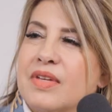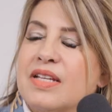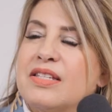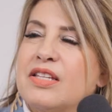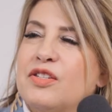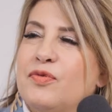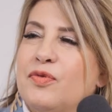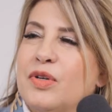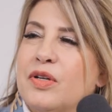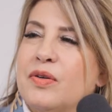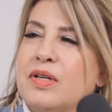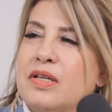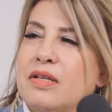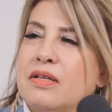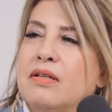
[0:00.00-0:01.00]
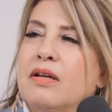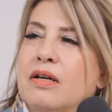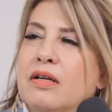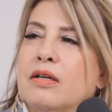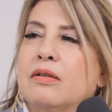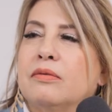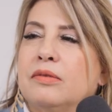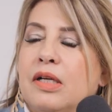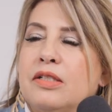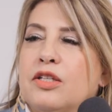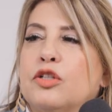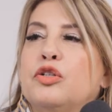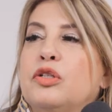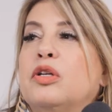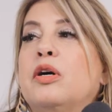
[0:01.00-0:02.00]
This is very,
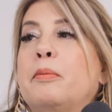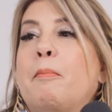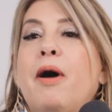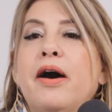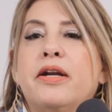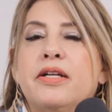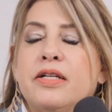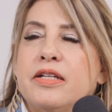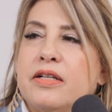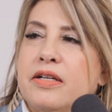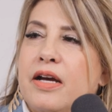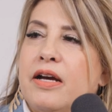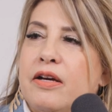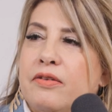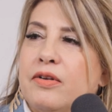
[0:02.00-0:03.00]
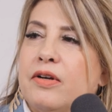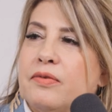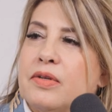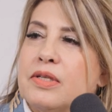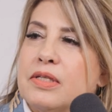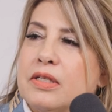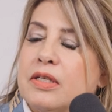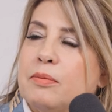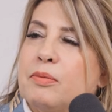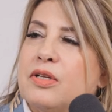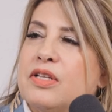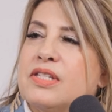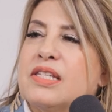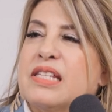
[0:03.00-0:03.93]
it's a good commodity to have, obviously, but it's